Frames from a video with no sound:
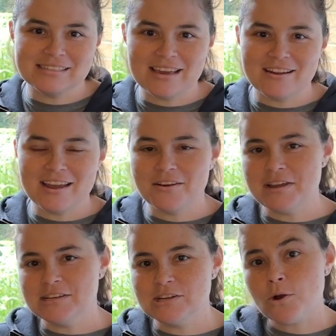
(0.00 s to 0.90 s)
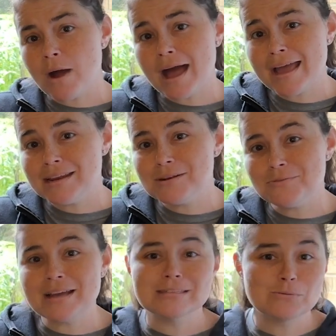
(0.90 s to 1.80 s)
their area to go hide and
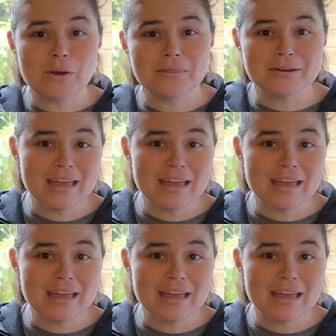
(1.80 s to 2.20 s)
rest while they're